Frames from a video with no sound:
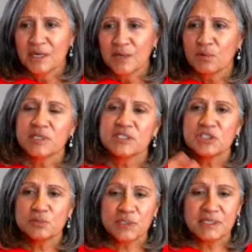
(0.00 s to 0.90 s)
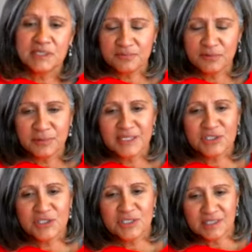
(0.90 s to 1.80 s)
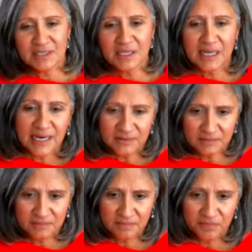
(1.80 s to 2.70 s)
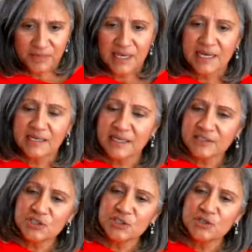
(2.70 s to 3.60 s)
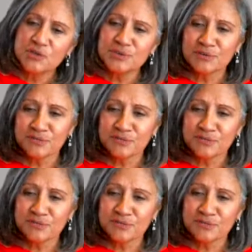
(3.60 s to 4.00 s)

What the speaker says: well, let's just put the information on the cloud and let's use the